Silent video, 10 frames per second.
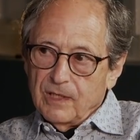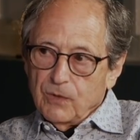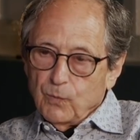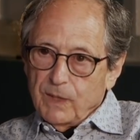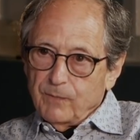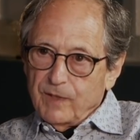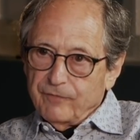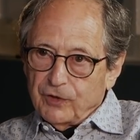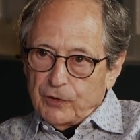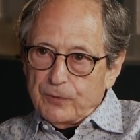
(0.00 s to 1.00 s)
we've
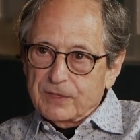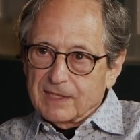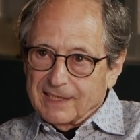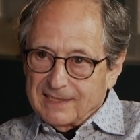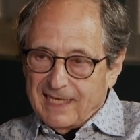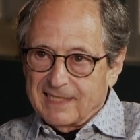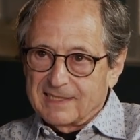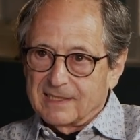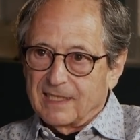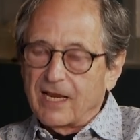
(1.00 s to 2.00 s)
used a
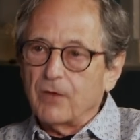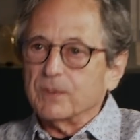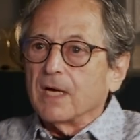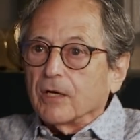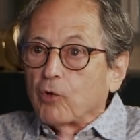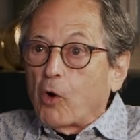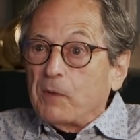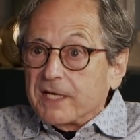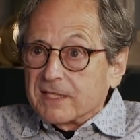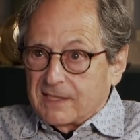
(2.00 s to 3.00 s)
test. In other words,
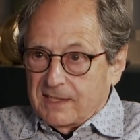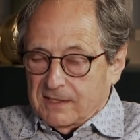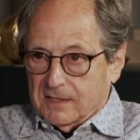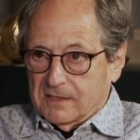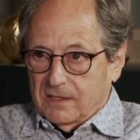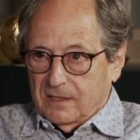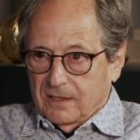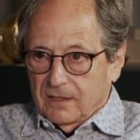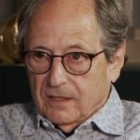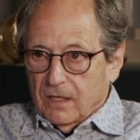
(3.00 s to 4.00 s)
normally diseases
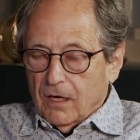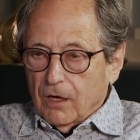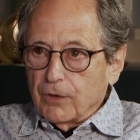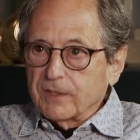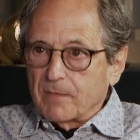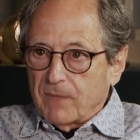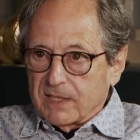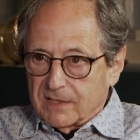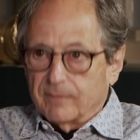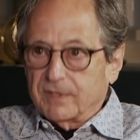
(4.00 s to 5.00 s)
are looked at by
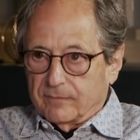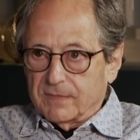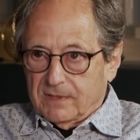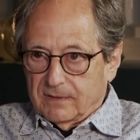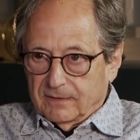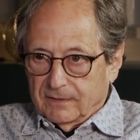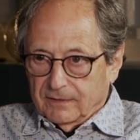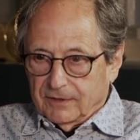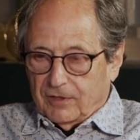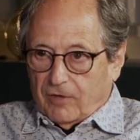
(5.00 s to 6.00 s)
symptoms.
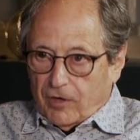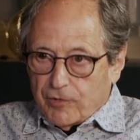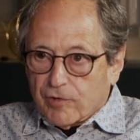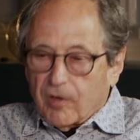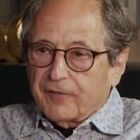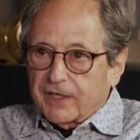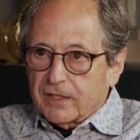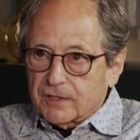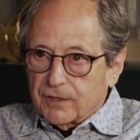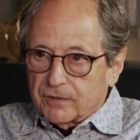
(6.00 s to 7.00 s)
Are you coughing in
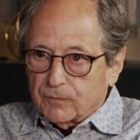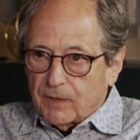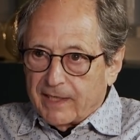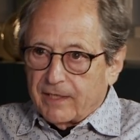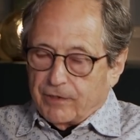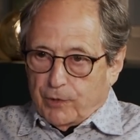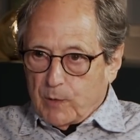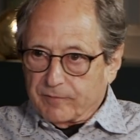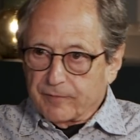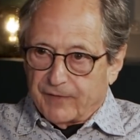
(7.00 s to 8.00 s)
a certain way? Do you
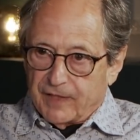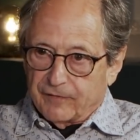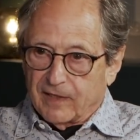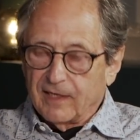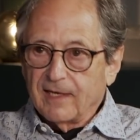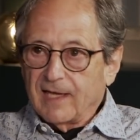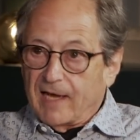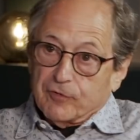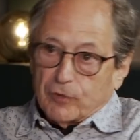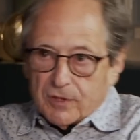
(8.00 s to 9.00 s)
have a fever?
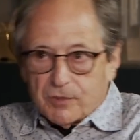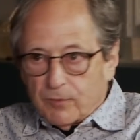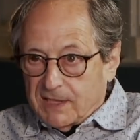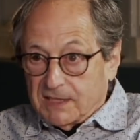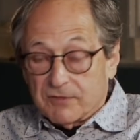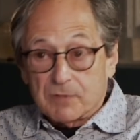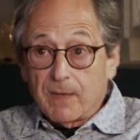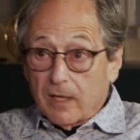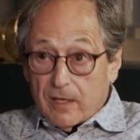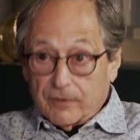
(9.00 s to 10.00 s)
Have you lost your sense of
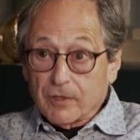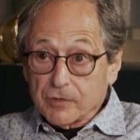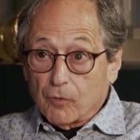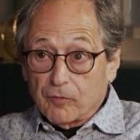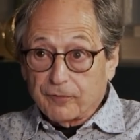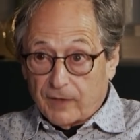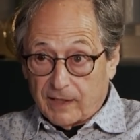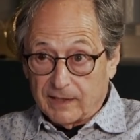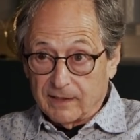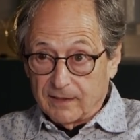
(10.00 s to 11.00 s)
smell? Those are all
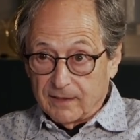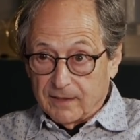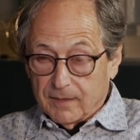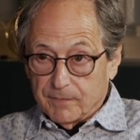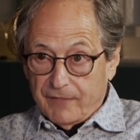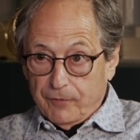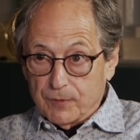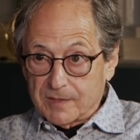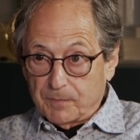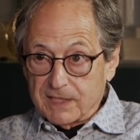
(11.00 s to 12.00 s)
fine. But if you
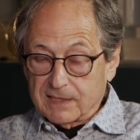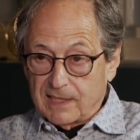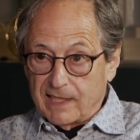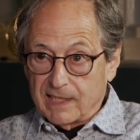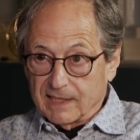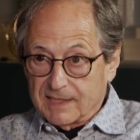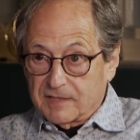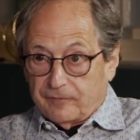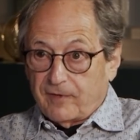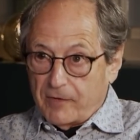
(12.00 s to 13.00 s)
simply say, is
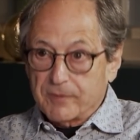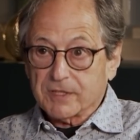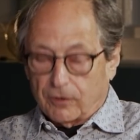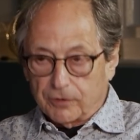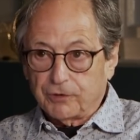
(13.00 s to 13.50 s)
the virus on